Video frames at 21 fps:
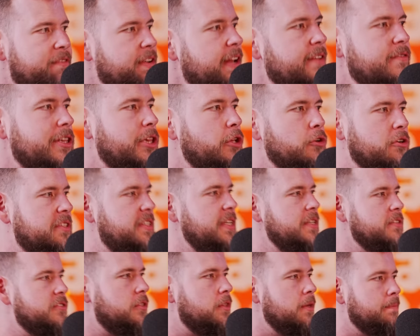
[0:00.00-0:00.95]
I haven't even
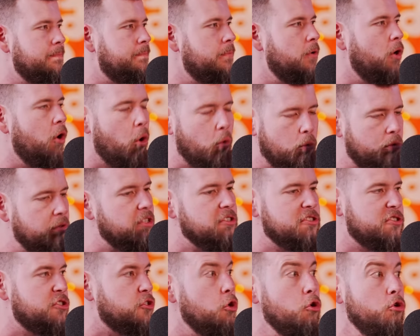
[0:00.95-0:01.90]
looked into the all
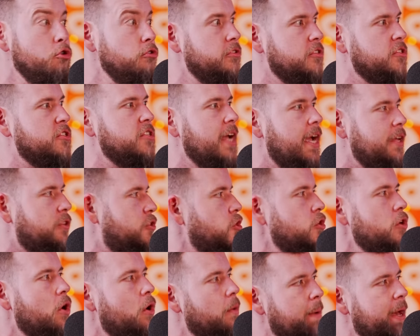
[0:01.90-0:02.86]
the Zunes yet.
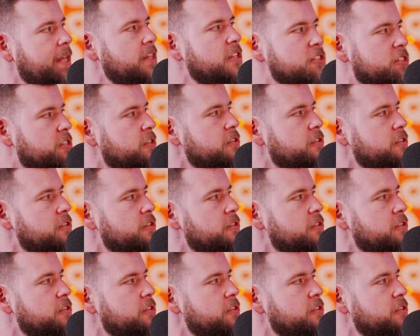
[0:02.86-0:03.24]
Do you know about the